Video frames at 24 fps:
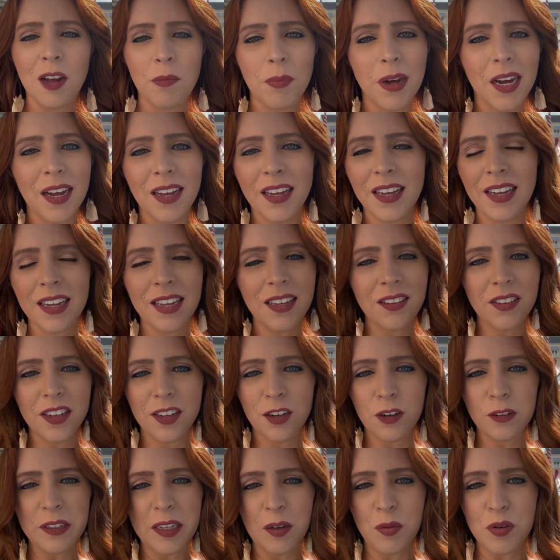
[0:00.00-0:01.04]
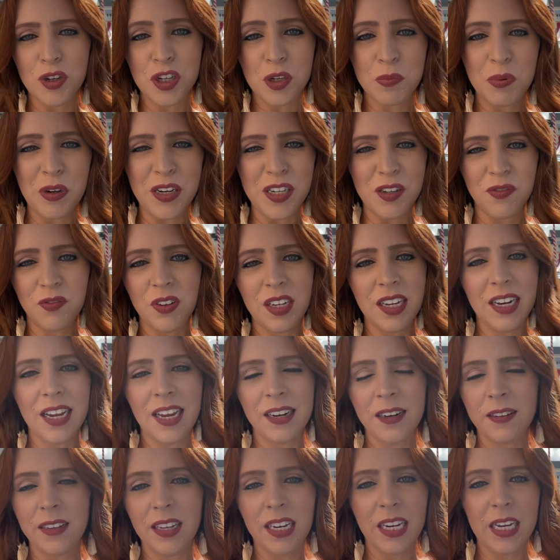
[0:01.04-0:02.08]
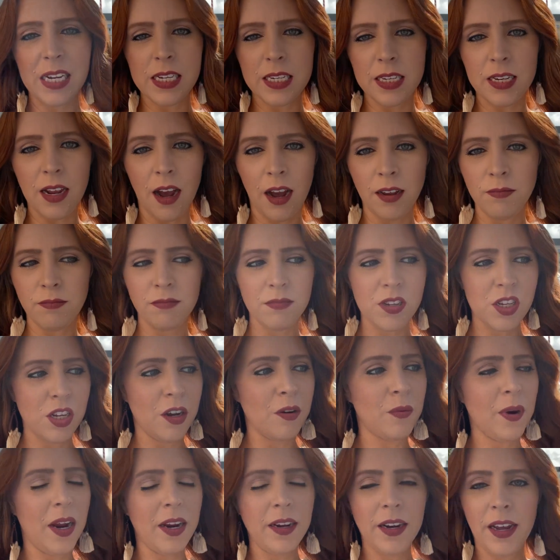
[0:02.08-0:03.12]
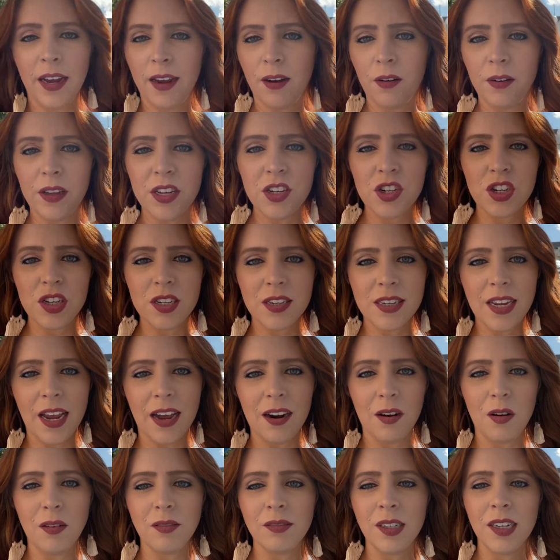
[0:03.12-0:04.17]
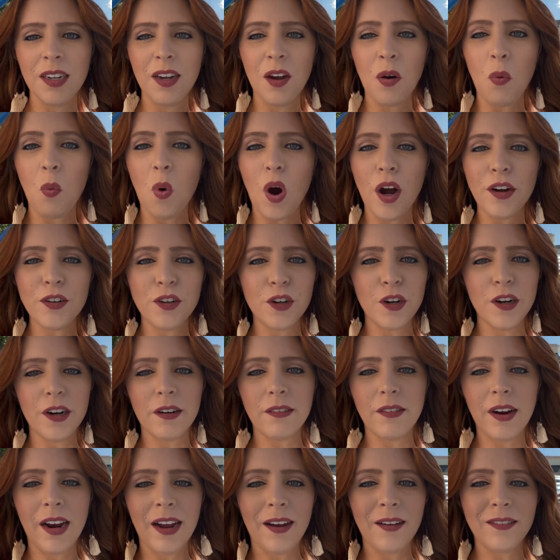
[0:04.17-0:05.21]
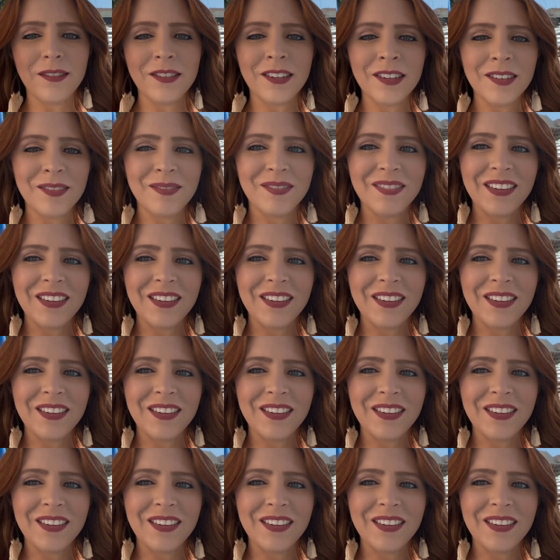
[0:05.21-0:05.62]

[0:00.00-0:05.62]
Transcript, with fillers: But he literally will just put his feet in and then he's done. So right now he's just kind of wandering around.